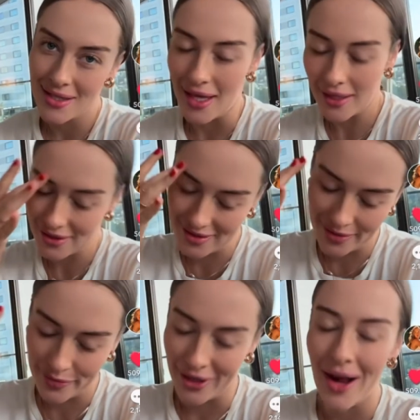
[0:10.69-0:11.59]
that
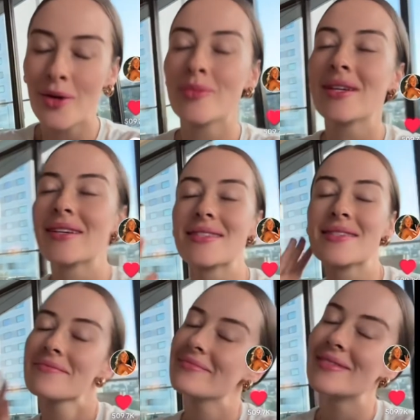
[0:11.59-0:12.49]
Clinton put out
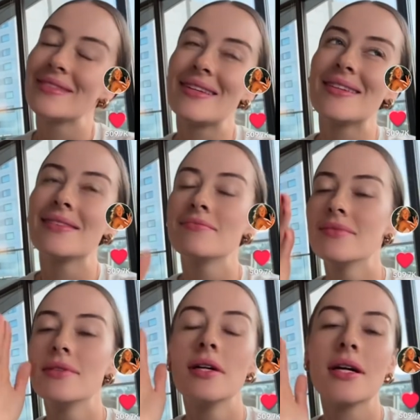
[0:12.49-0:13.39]
because
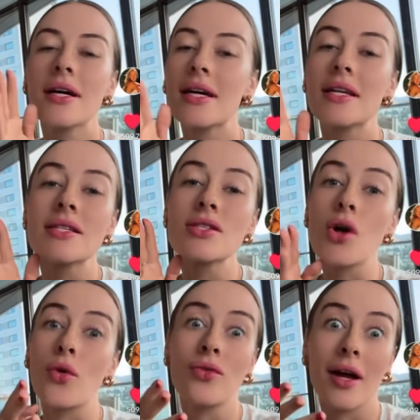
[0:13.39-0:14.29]
it is
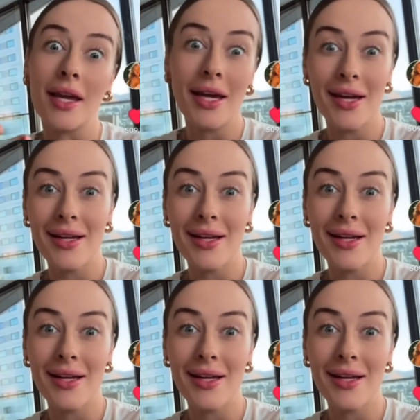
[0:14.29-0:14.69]
so funny.